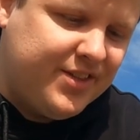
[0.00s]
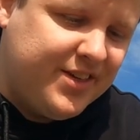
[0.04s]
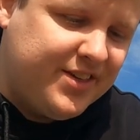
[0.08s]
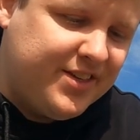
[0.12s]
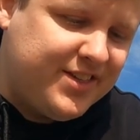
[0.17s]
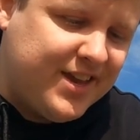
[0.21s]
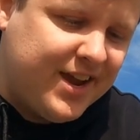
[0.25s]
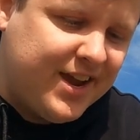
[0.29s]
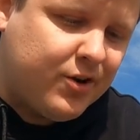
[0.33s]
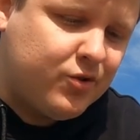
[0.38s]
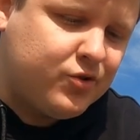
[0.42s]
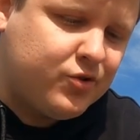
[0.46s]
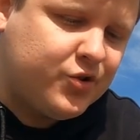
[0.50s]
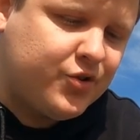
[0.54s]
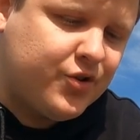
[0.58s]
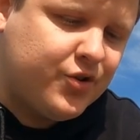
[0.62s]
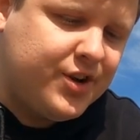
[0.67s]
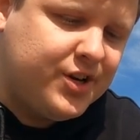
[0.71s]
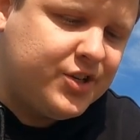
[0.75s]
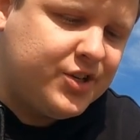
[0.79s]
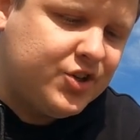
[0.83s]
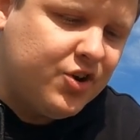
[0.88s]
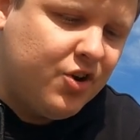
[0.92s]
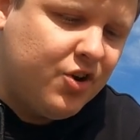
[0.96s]
Their
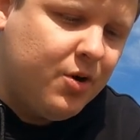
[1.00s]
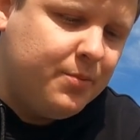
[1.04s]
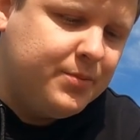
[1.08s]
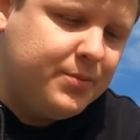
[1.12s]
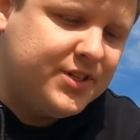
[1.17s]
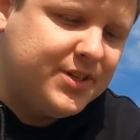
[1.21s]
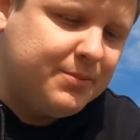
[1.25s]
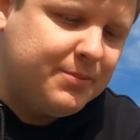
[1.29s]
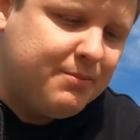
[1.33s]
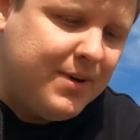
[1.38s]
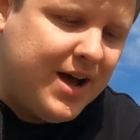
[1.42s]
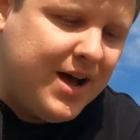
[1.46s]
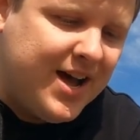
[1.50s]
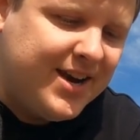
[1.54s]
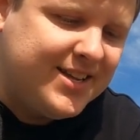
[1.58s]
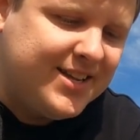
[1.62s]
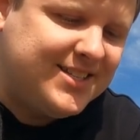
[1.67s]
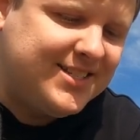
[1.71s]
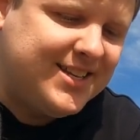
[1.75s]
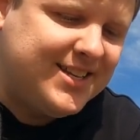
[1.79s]
secretary, Tom Demanis,